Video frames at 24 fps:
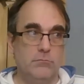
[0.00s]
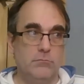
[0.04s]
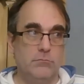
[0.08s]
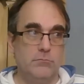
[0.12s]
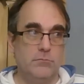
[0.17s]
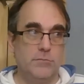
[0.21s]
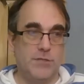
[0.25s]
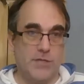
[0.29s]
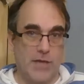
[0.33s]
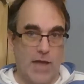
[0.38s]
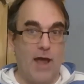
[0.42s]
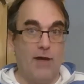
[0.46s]

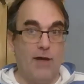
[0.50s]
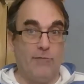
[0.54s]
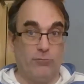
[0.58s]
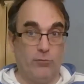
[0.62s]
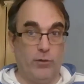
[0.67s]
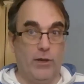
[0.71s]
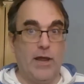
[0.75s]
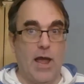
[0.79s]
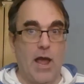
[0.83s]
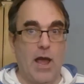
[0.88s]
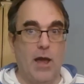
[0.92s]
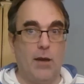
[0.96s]
to have
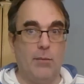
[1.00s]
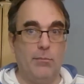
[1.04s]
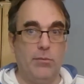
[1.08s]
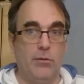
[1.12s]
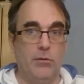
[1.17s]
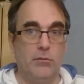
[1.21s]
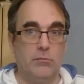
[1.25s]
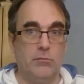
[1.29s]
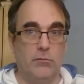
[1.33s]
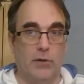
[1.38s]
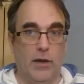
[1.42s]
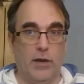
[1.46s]
rehab,
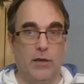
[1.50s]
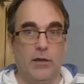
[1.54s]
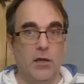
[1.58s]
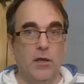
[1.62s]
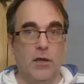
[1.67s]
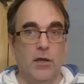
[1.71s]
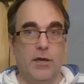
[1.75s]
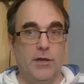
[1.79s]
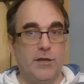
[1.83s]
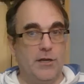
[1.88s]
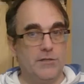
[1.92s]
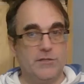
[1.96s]
right?
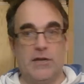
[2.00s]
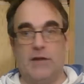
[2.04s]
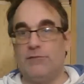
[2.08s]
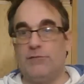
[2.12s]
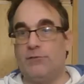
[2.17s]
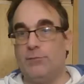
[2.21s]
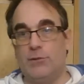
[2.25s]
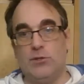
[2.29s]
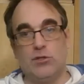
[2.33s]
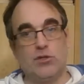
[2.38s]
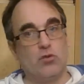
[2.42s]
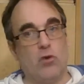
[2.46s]
It doesn't have to
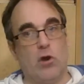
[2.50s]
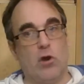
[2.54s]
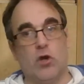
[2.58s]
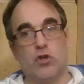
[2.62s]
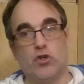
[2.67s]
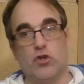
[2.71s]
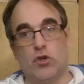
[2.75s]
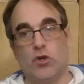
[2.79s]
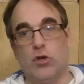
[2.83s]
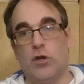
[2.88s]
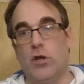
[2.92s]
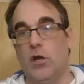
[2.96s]
be
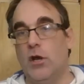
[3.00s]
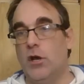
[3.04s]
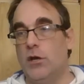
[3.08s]
structured,